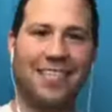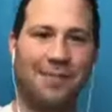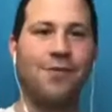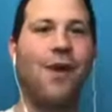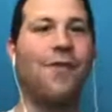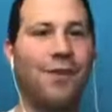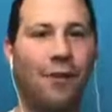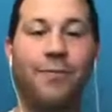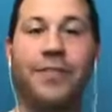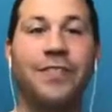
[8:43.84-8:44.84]
be growing and
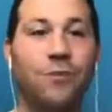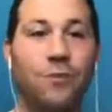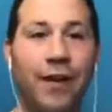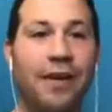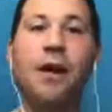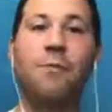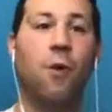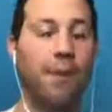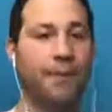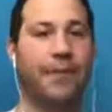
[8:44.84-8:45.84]
growing, which is great.
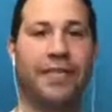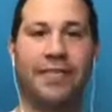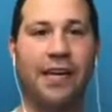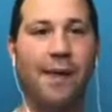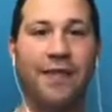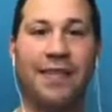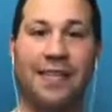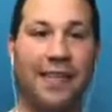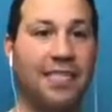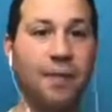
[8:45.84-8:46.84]
More people need to hear about this,
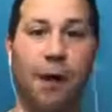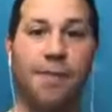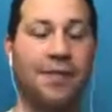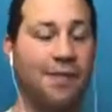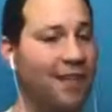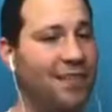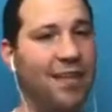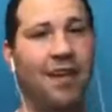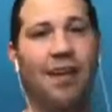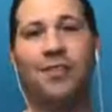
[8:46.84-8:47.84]
and that's the purpose of
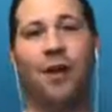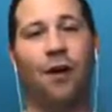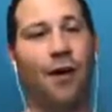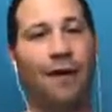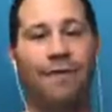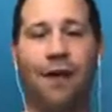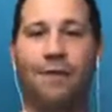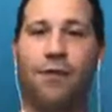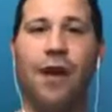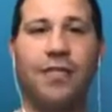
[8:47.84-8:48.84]
this. So if
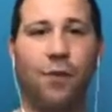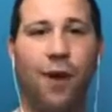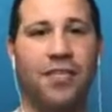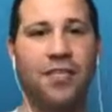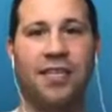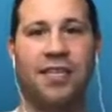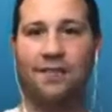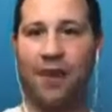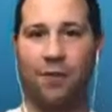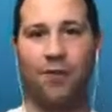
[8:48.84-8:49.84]
you guys are watching this,
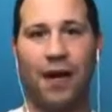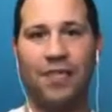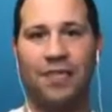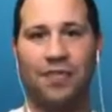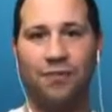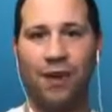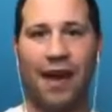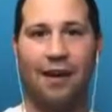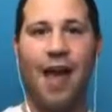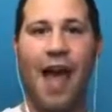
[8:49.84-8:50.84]
if anyone's watching this right
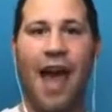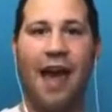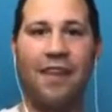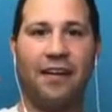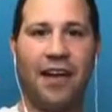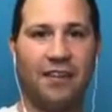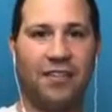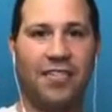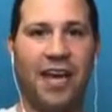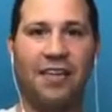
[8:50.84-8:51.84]
now, and you're
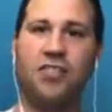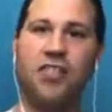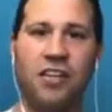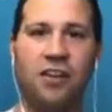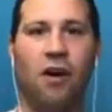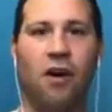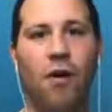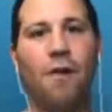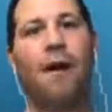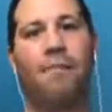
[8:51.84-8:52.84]
saying, gee, you know,
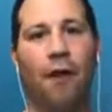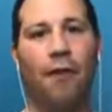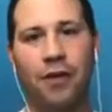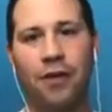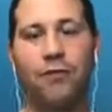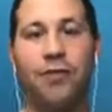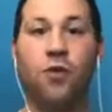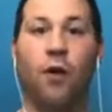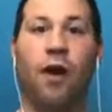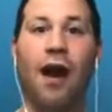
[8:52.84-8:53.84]
my mother can use this, or